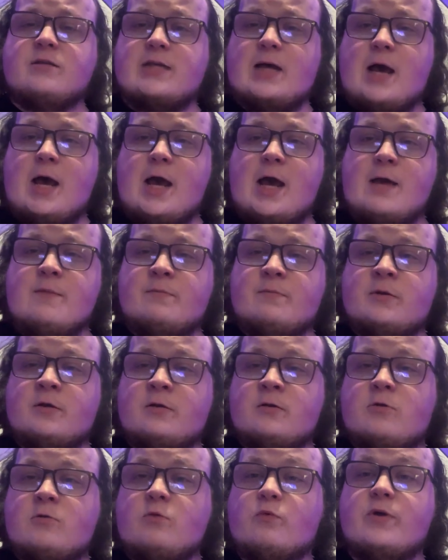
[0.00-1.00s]
time
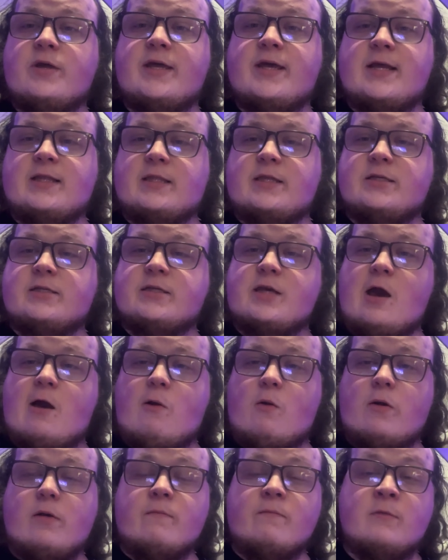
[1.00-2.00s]
we get this
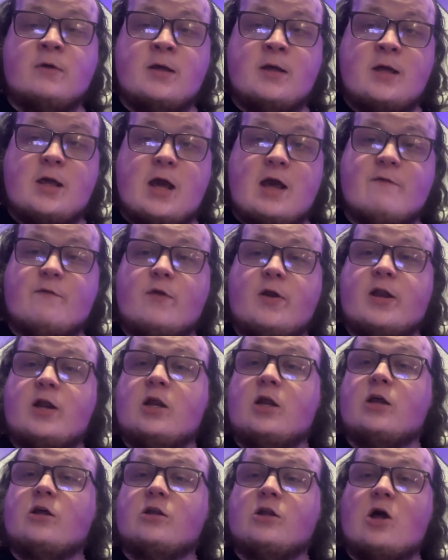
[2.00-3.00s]
going. I've waited
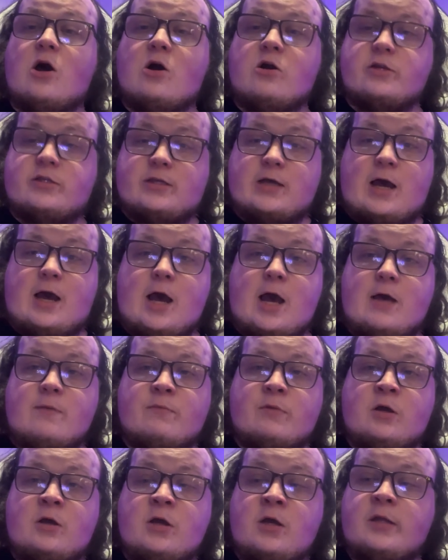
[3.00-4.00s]
a long
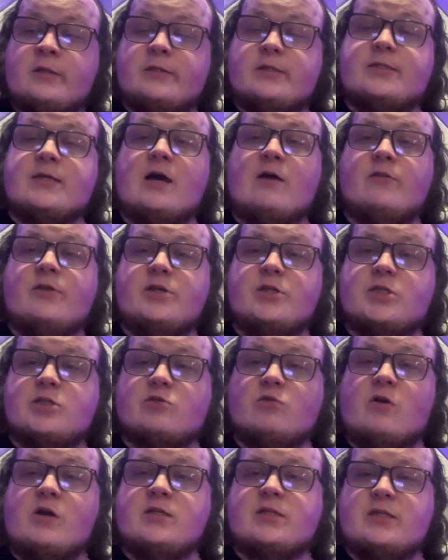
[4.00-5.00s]
time to tell these
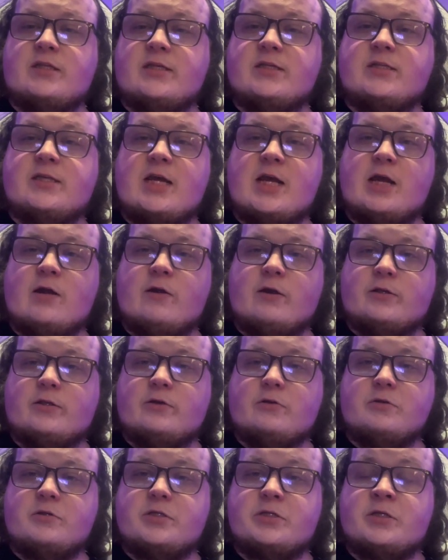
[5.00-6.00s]
stories of these
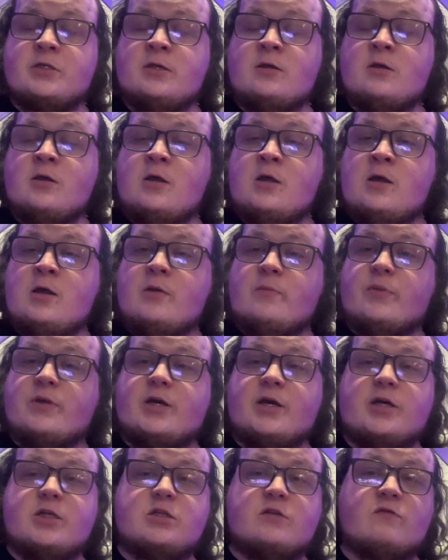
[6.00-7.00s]
characters
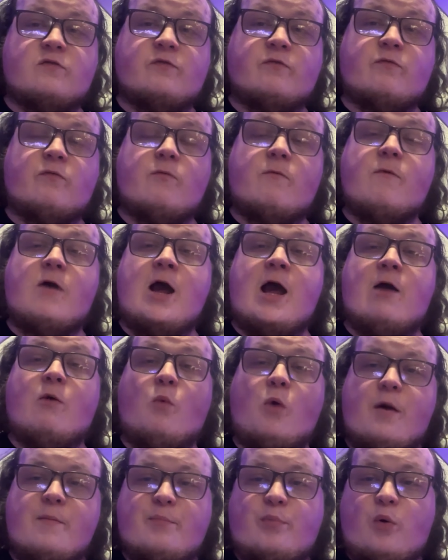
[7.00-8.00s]
because at
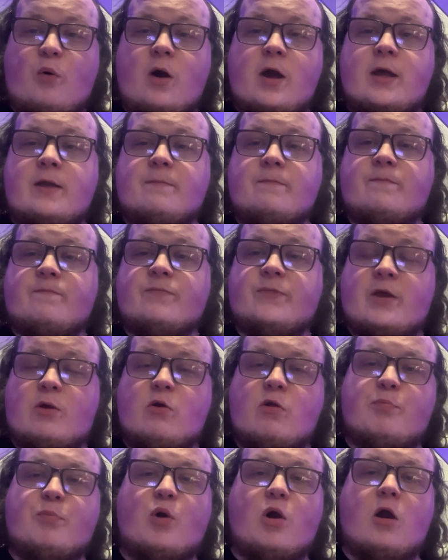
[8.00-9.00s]
one point they
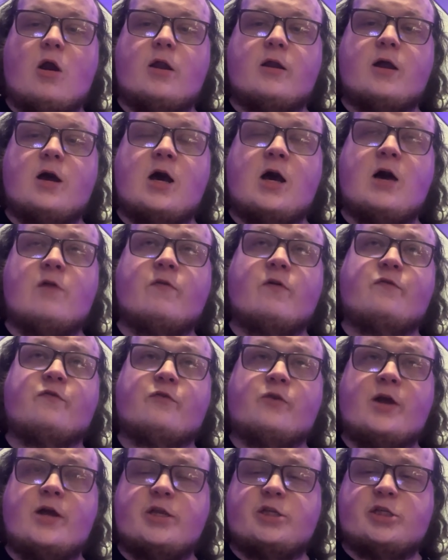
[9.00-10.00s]
were part of a
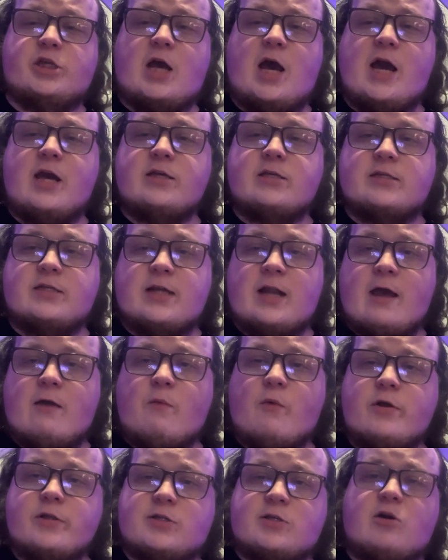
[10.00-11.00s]
franchise that I
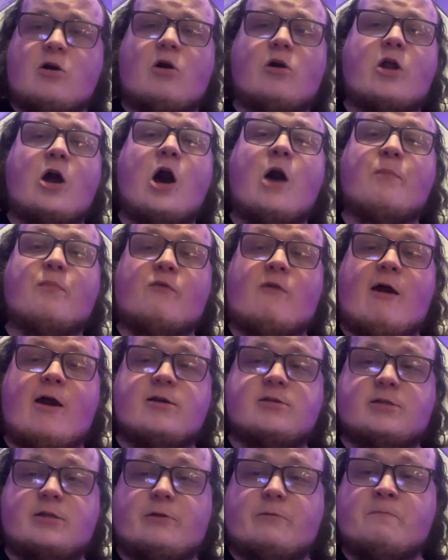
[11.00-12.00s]
once called
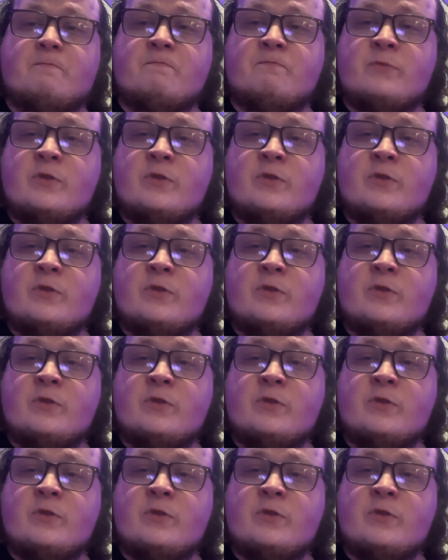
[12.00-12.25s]
Uprising.